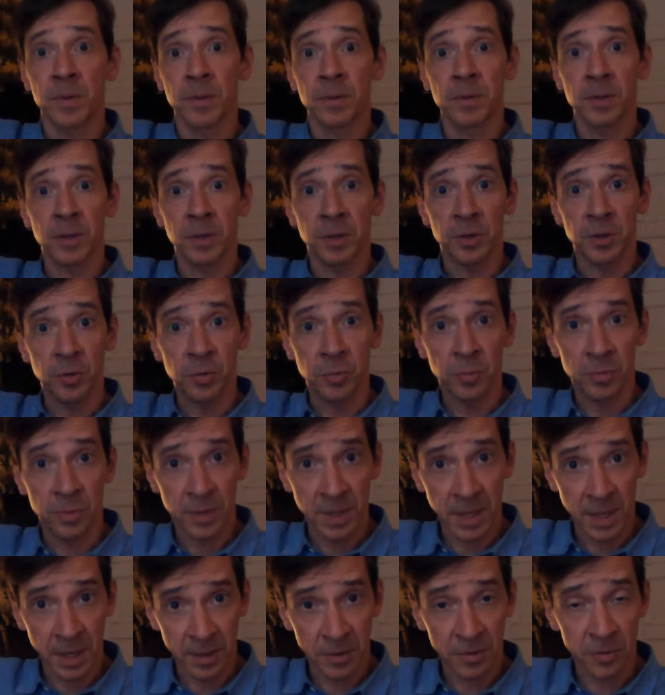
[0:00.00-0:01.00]
that you
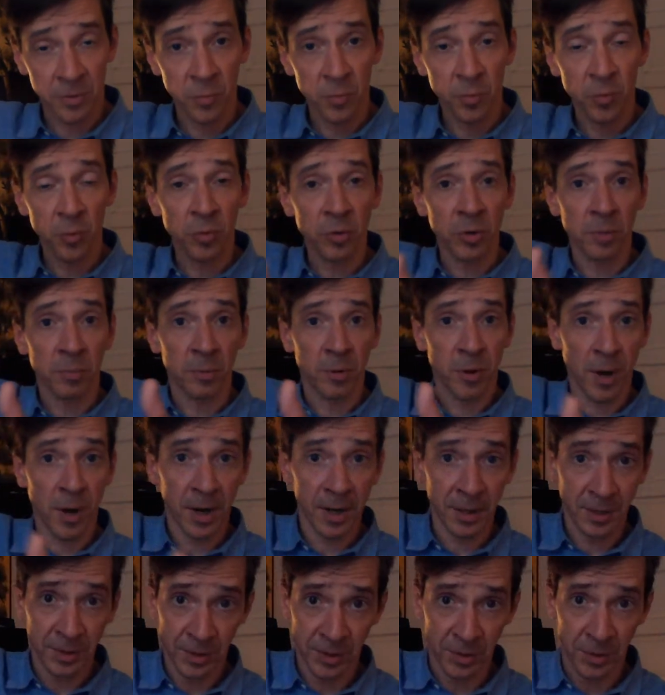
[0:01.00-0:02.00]
think the rule
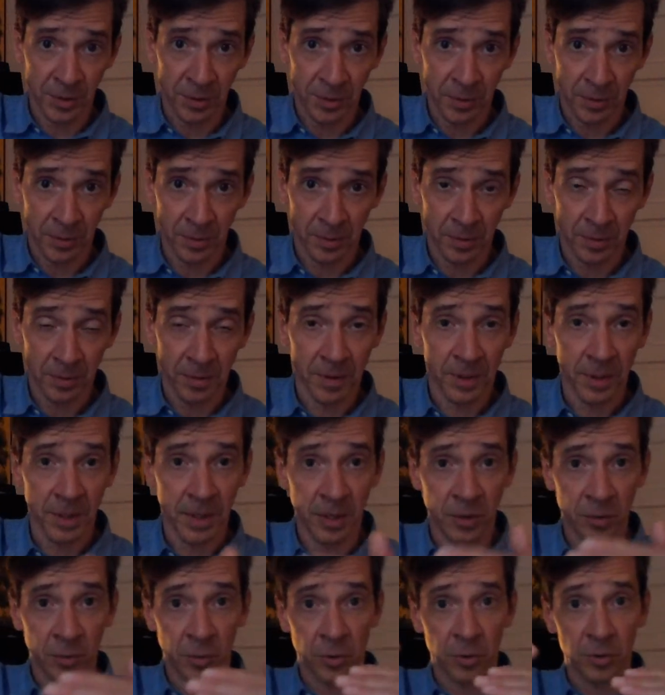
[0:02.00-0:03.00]
applies to
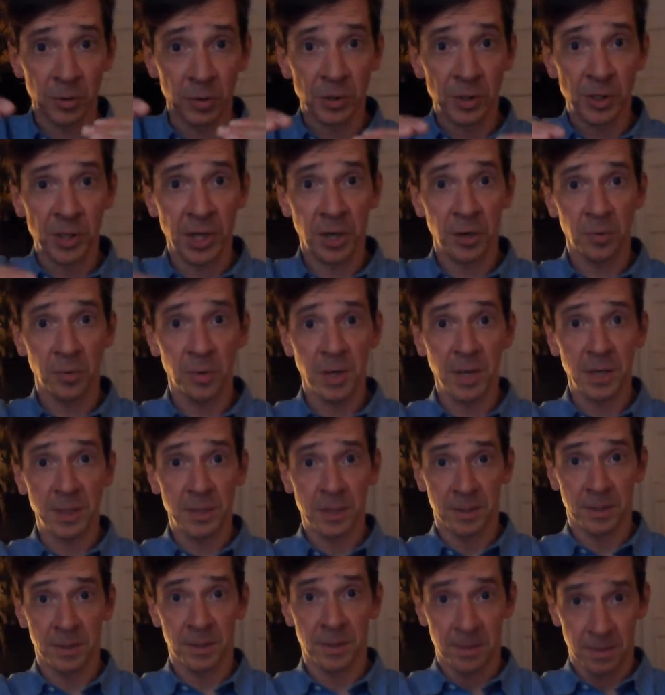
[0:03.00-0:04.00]
in order to generate
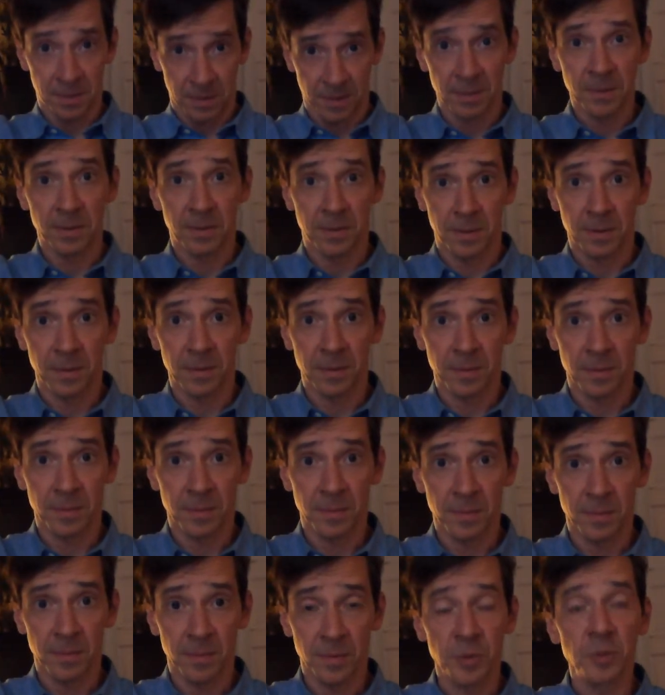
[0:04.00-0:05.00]

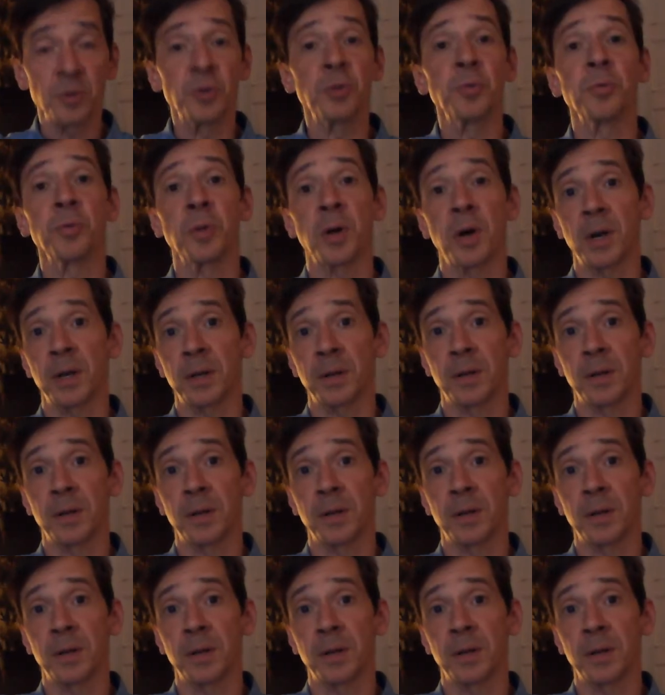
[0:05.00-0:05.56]
the new line.